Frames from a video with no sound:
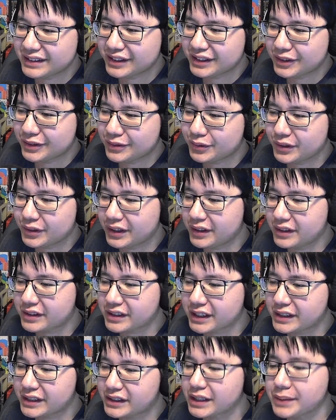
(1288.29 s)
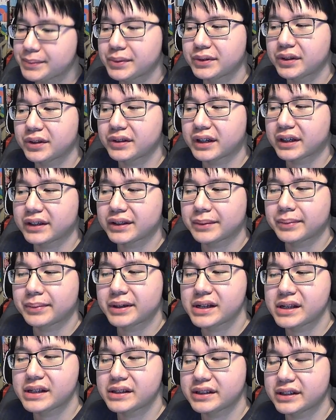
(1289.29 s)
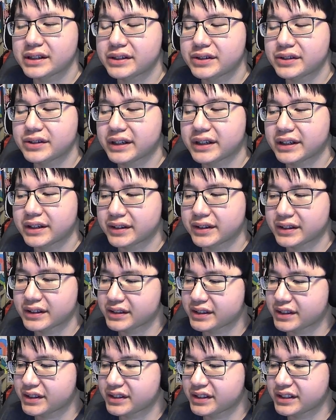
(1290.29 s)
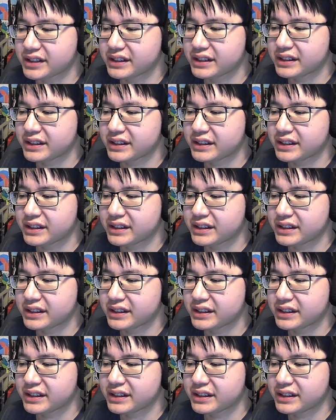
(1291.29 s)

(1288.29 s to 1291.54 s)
We need to send a sample to Dr. Bion's E2I organization.